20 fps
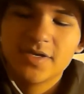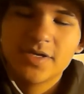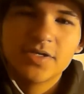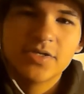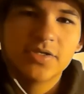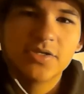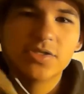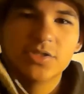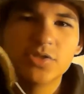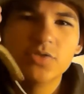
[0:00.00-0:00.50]

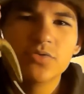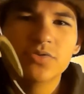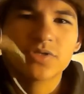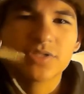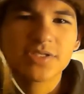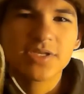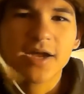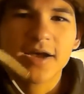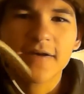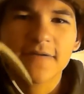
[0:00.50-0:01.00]
Just do a
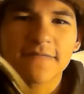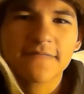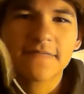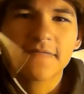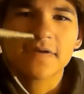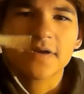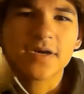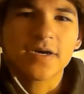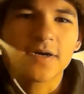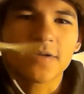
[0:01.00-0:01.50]
soft
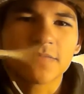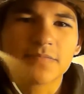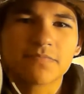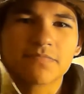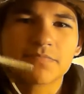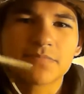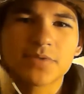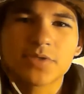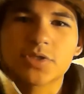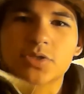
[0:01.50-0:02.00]

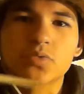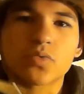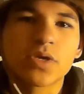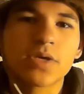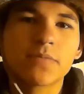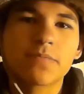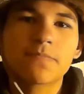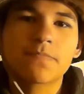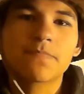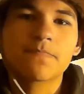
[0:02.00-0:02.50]
sweep
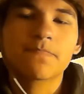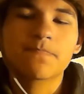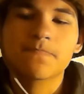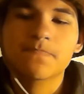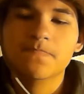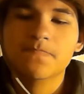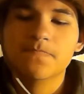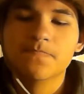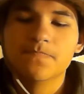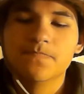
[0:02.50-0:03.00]

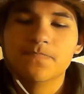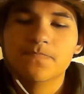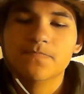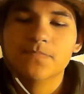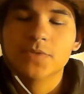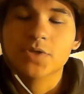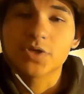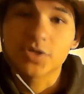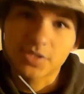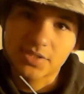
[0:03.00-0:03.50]

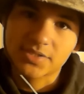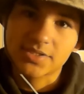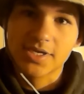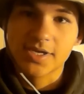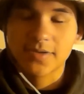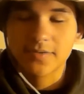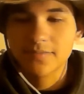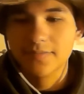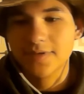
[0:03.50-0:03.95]
hook set.